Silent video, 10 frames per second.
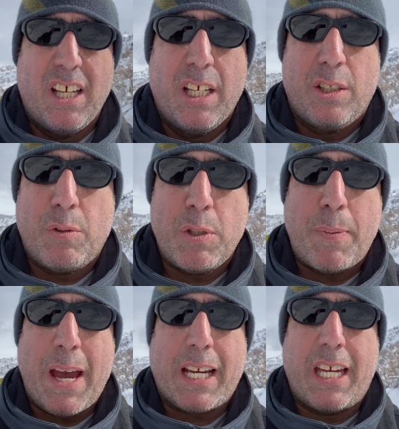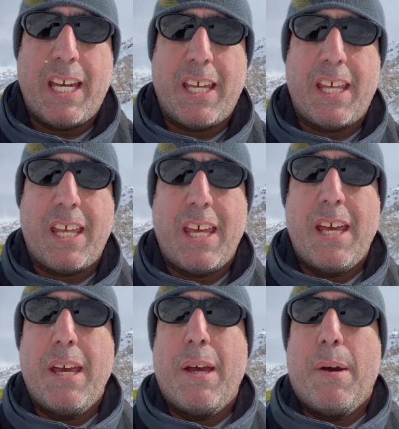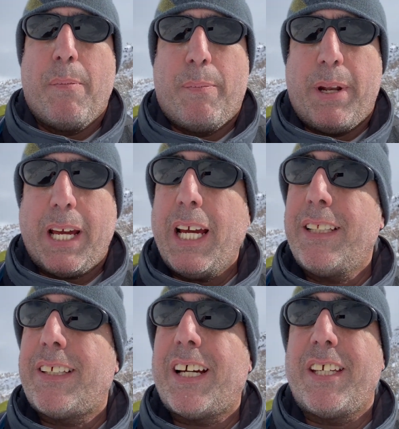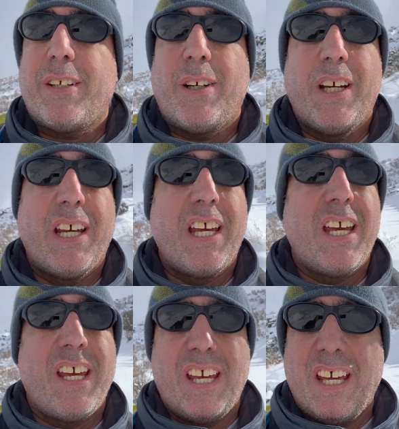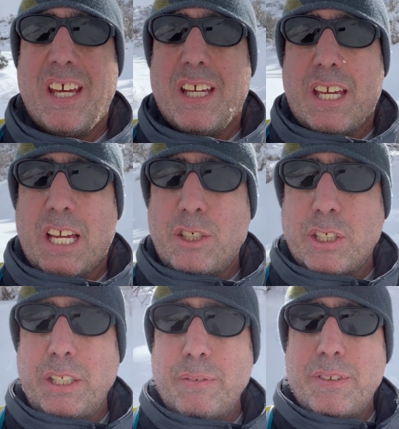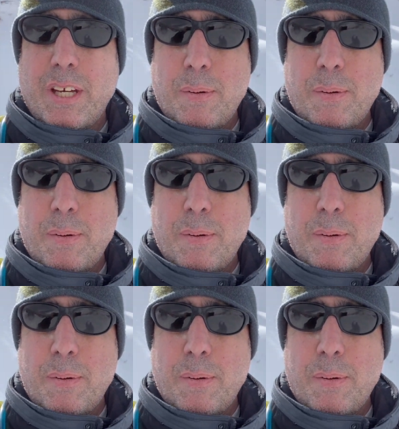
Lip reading: switchback. But I gotta tell you, as you can even tell